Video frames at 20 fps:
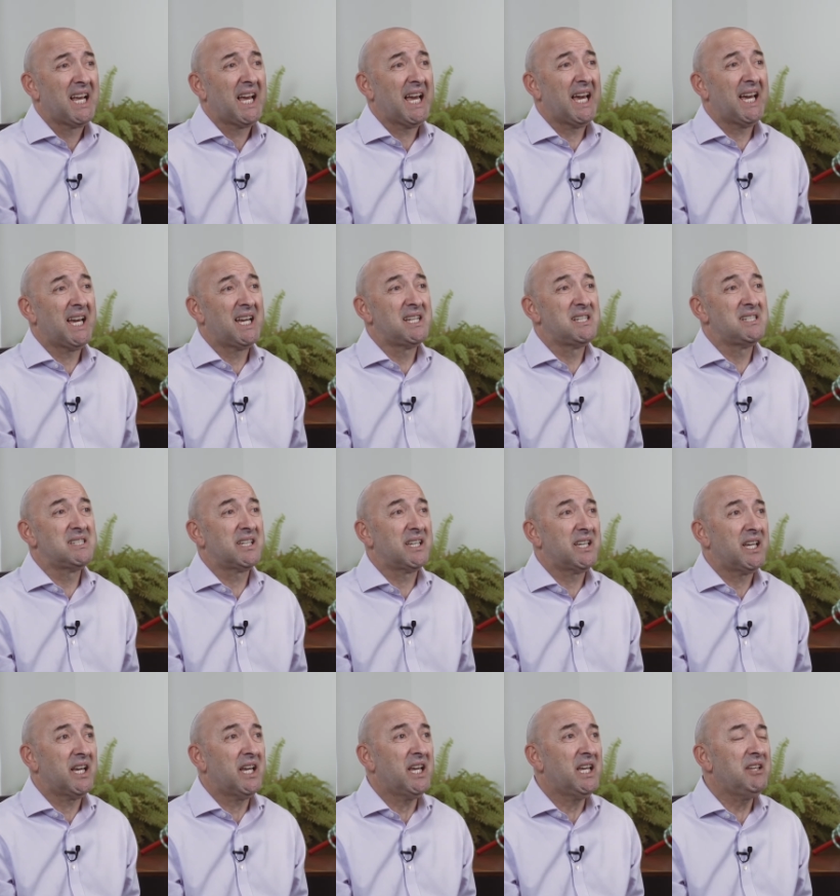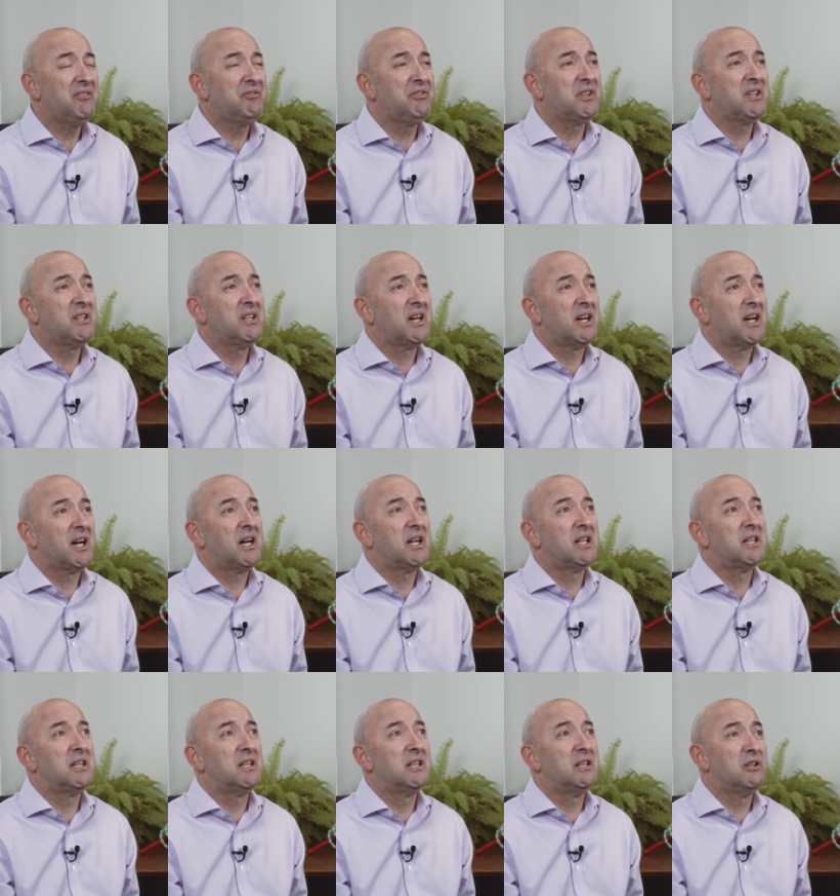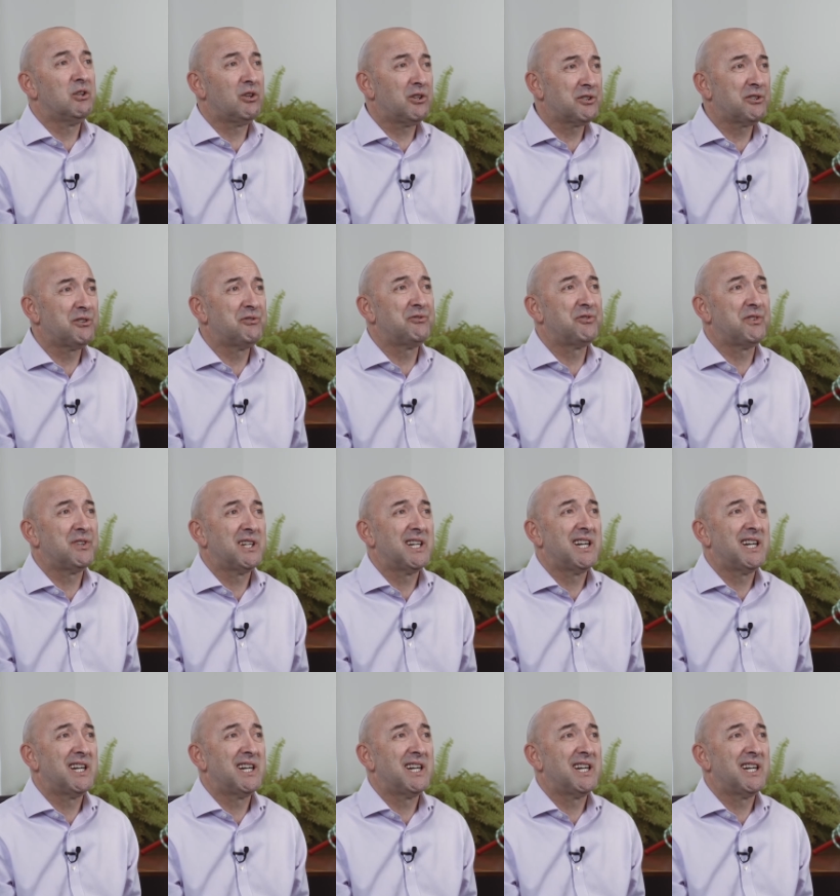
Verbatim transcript: and even a lot of